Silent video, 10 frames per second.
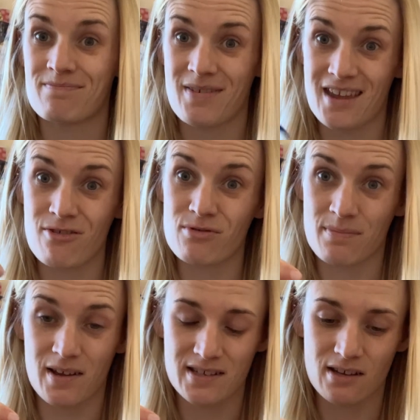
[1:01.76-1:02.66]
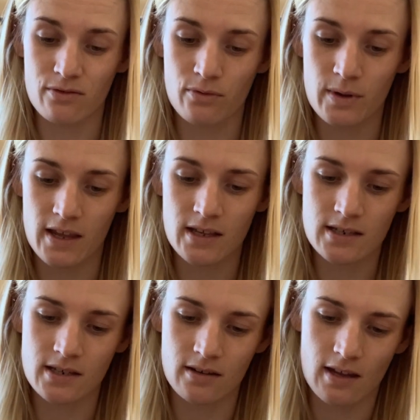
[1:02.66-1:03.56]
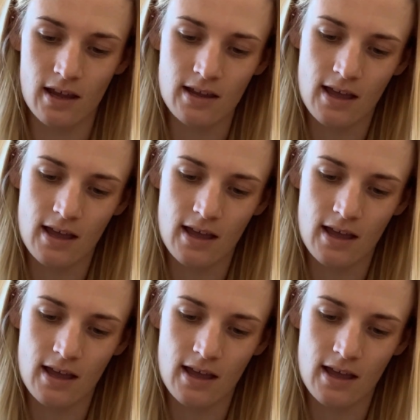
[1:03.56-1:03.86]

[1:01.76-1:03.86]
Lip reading: poke myself with it, okay?